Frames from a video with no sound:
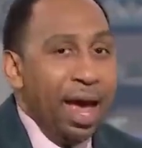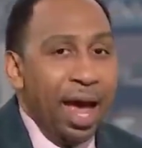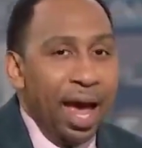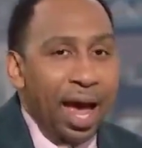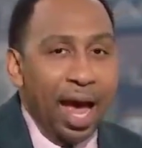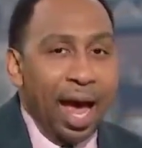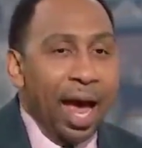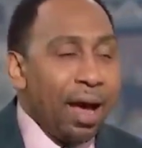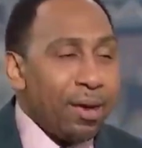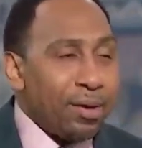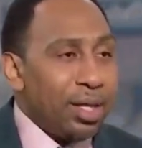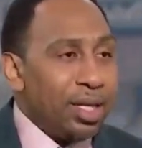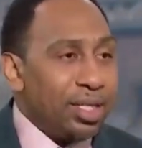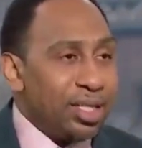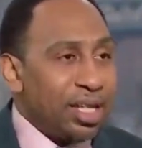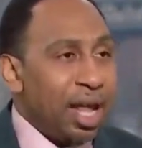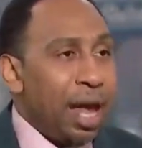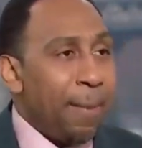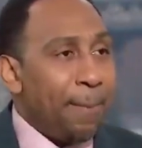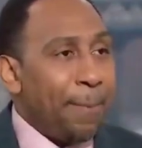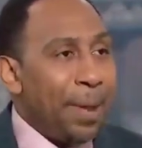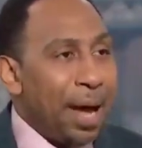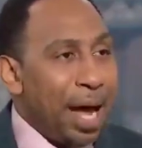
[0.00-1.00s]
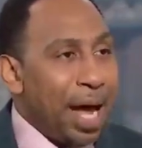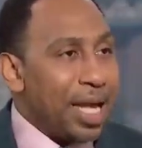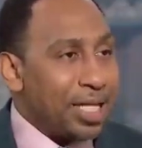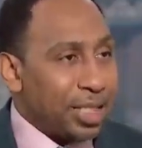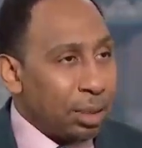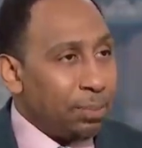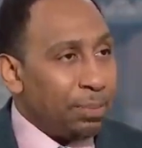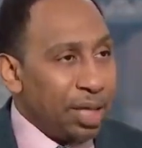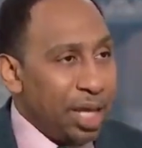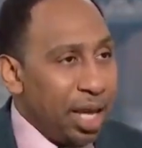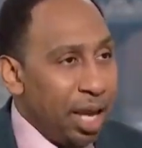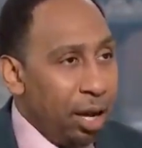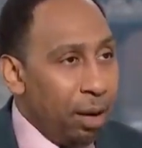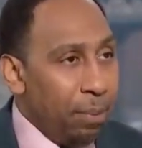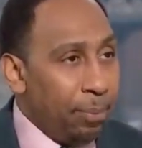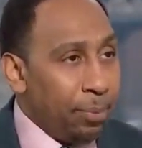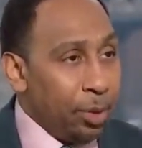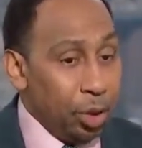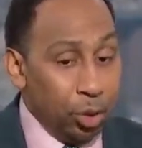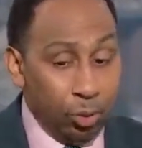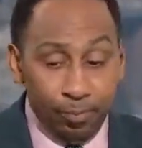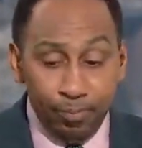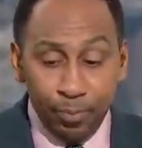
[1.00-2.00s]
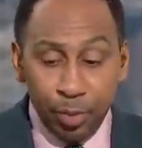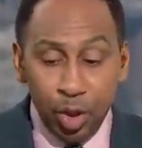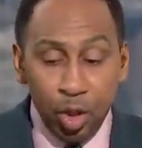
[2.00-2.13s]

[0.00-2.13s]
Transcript: how does that possibly help you?